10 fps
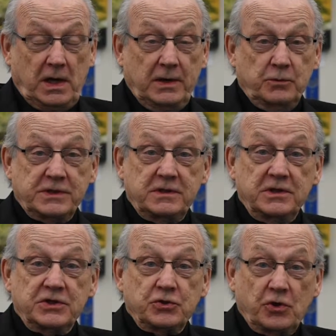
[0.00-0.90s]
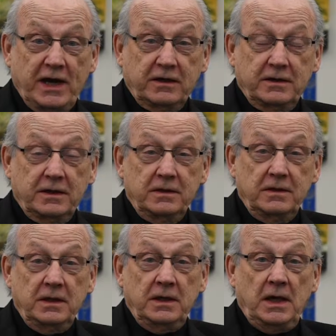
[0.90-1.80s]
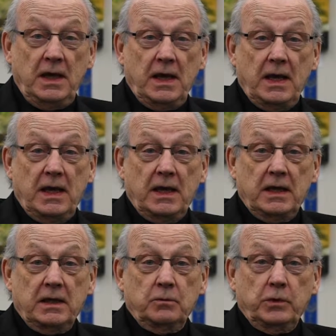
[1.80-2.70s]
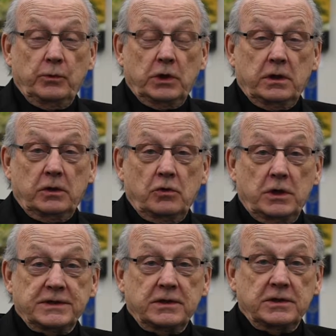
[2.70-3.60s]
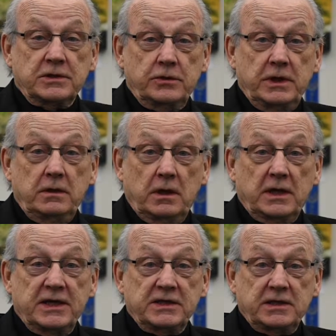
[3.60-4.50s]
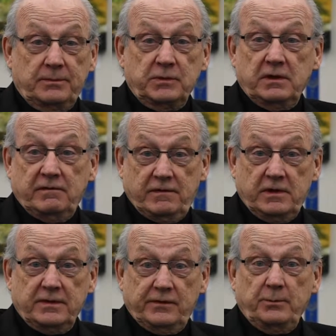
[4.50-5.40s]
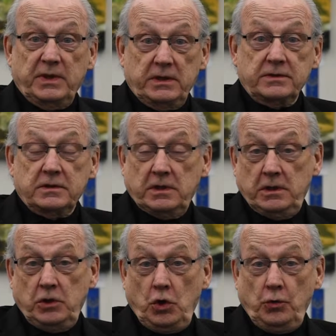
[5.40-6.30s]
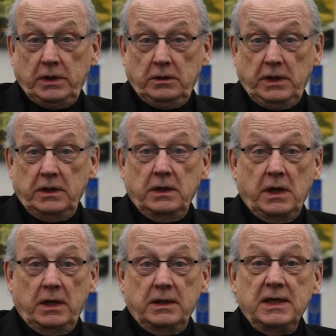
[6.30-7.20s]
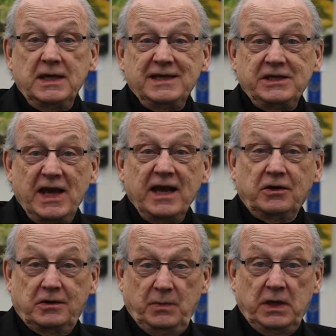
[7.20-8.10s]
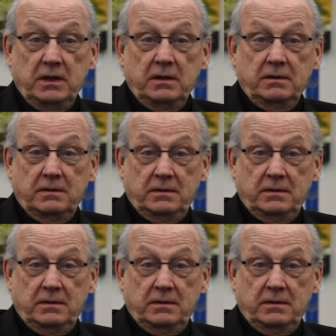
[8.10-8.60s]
I was distracted, and we were going to cross the street, and I stepped in front of a bus unknowingly, and he yanked me